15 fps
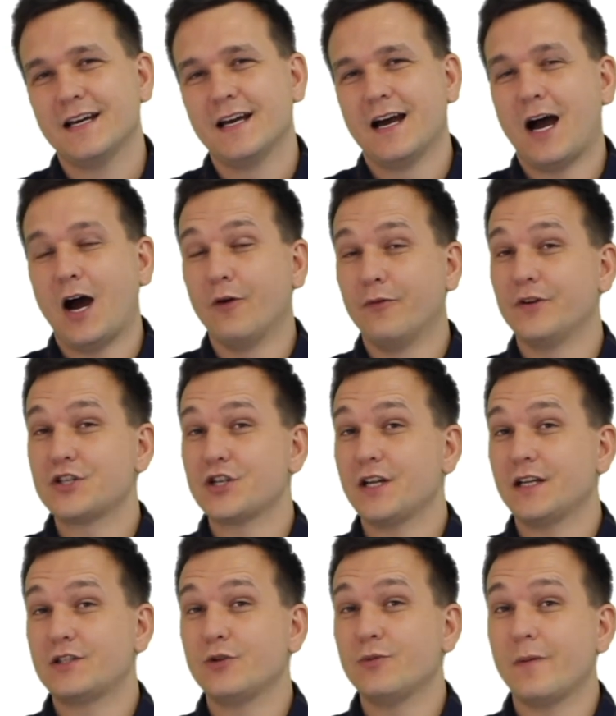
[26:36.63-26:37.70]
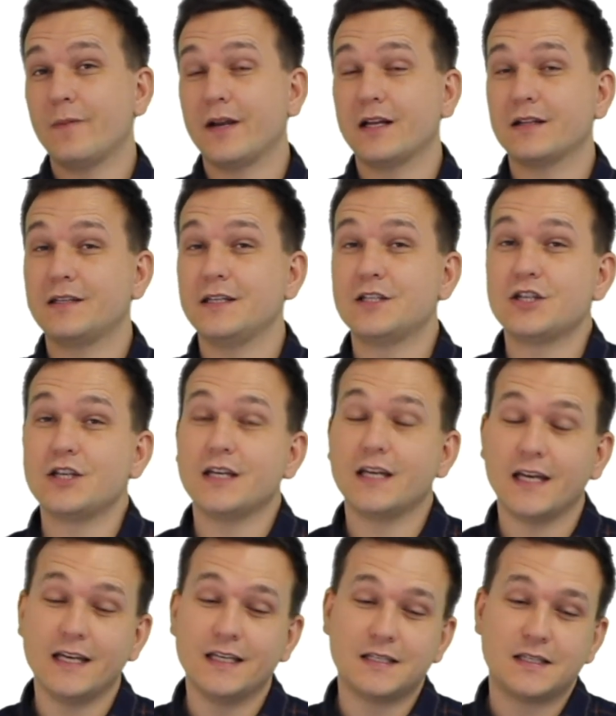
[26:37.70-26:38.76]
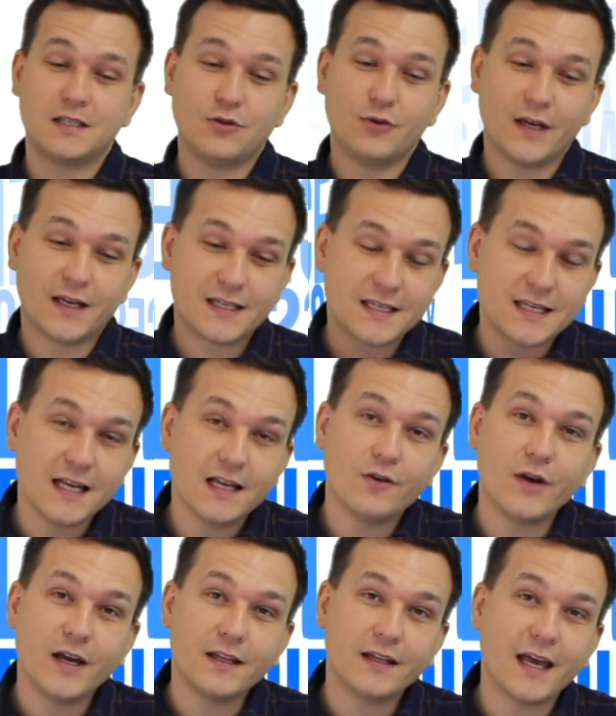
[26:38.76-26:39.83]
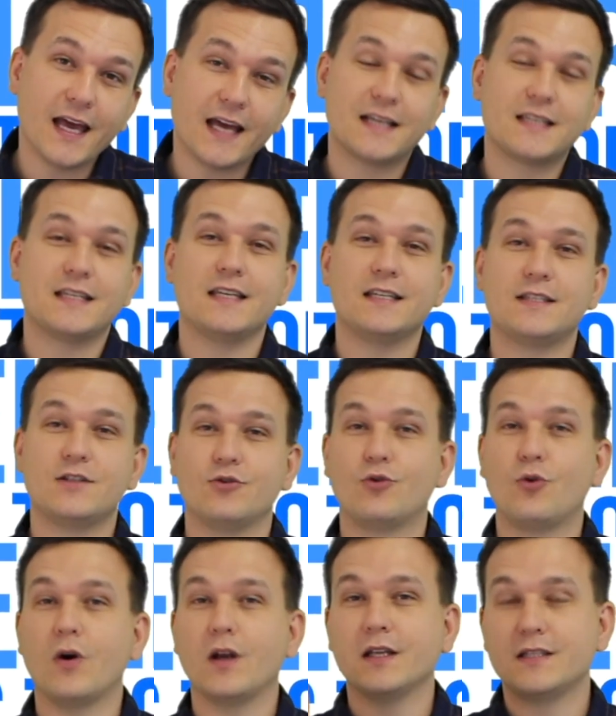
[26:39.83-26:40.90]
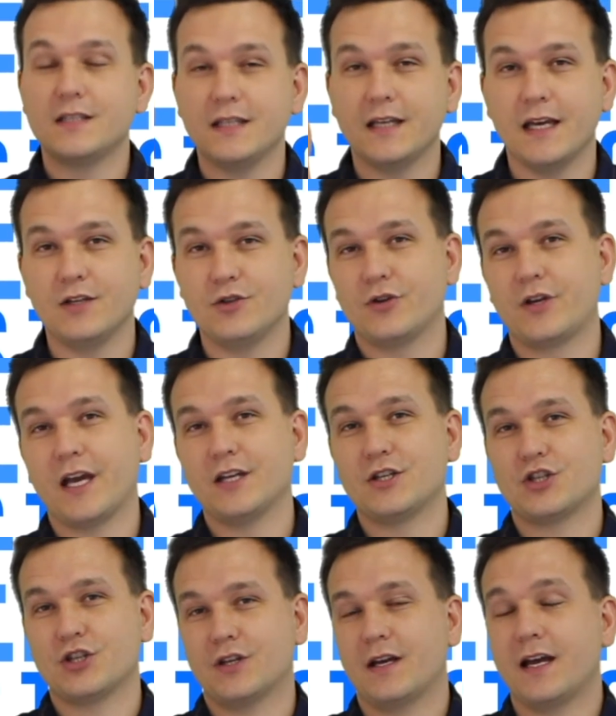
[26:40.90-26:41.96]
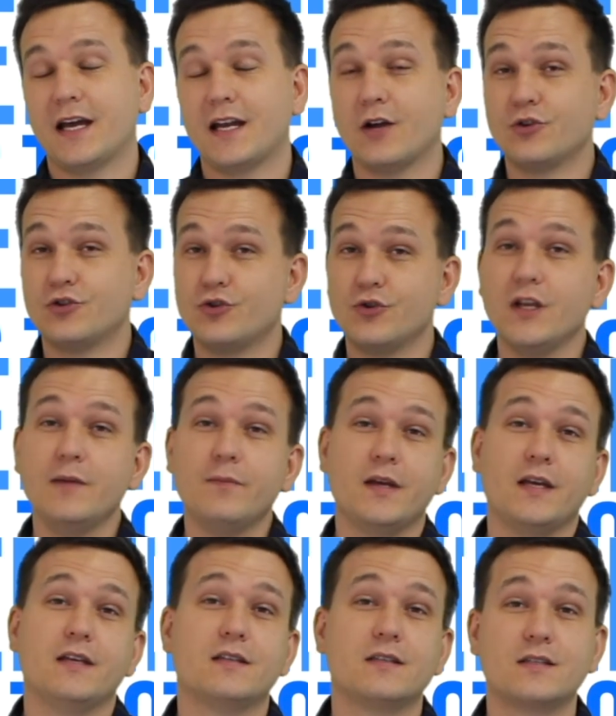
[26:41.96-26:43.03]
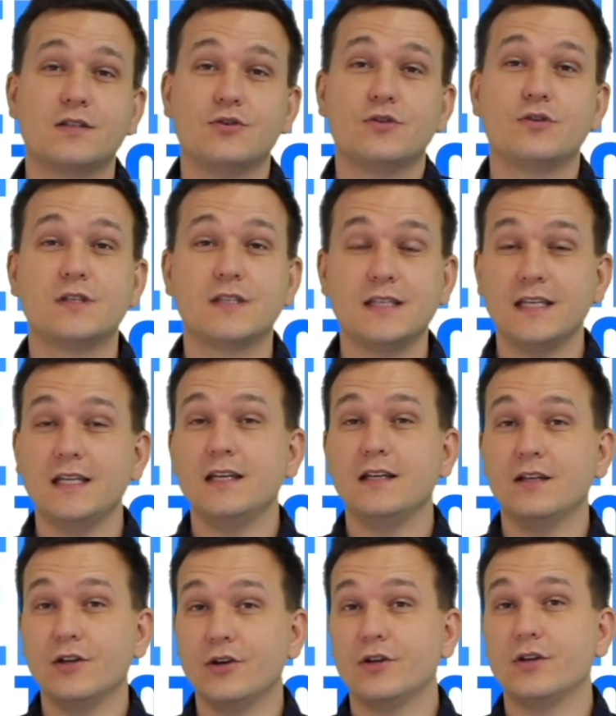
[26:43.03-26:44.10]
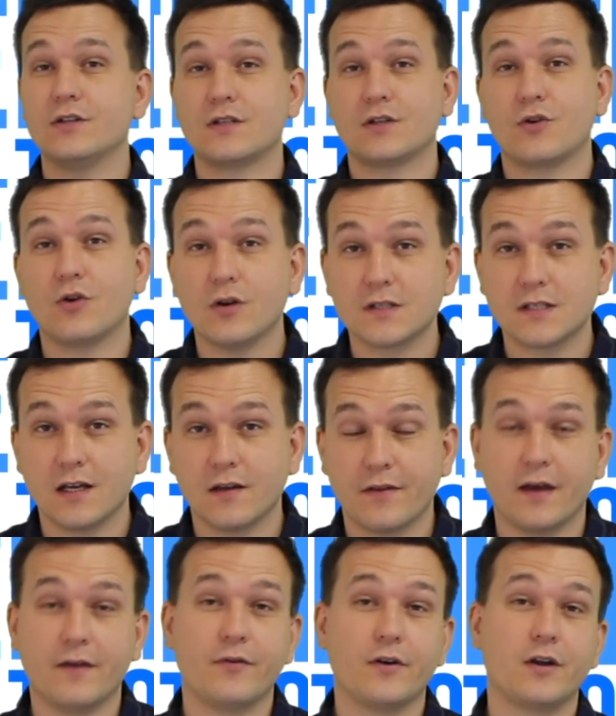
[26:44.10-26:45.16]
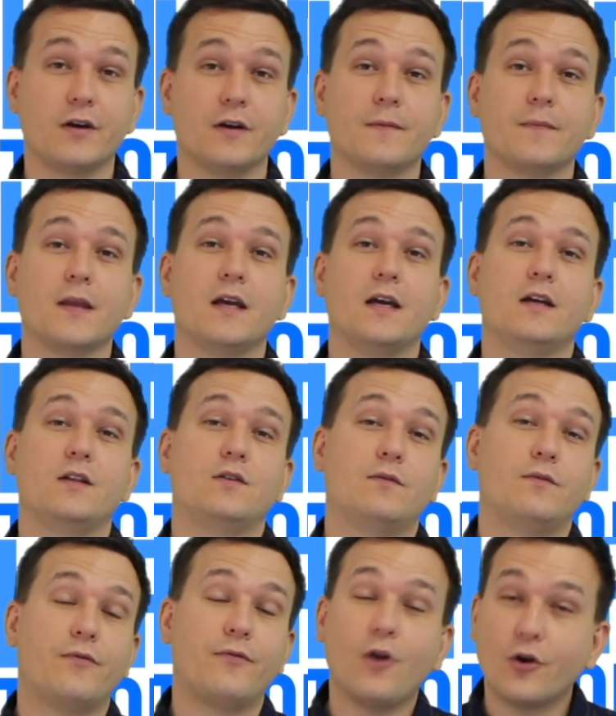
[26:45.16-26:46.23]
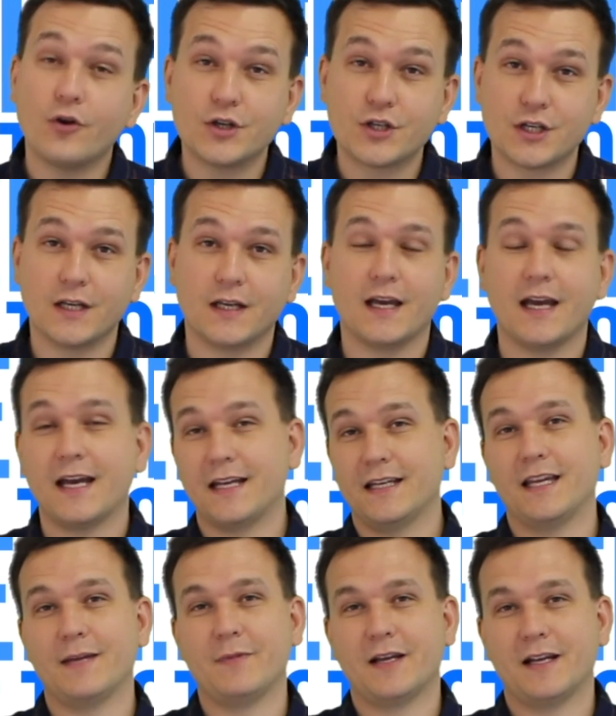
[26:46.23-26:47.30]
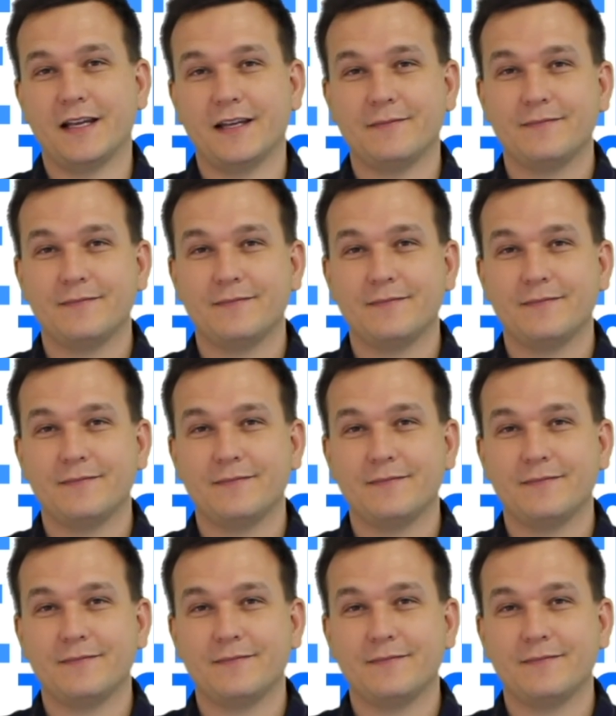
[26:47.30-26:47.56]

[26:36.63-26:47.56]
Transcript: Our vision at Thuma Mina Teaching is to accelerate access to quality education, and our dream is to see learners across South Africa flourishing academically.